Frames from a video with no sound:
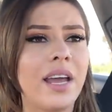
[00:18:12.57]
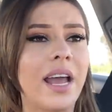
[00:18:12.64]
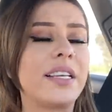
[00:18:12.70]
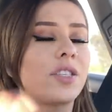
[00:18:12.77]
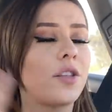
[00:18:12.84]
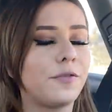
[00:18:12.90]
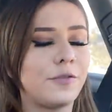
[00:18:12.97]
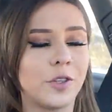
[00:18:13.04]

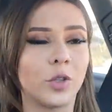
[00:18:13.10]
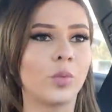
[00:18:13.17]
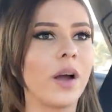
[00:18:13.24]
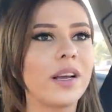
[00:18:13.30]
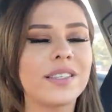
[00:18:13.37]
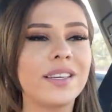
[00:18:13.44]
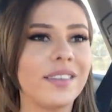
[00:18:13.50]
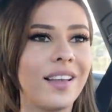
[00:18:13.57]
It's the
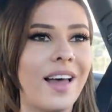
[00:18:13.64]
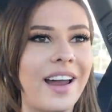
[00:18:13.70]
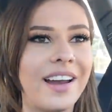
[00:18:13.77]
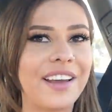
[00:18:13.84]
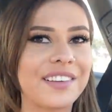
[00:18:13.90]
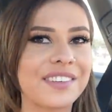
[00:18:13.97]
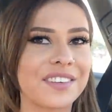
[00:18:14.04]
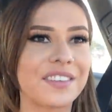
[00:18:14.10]
fluorescent
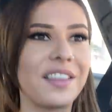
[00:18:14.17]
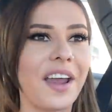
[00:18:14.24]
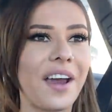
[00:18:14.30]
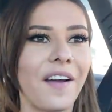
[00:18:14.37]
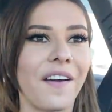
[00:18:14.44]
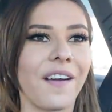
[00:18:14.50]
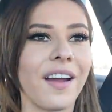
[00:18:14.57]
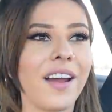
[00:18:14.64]
lightings in
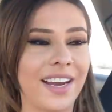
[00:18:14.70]
there.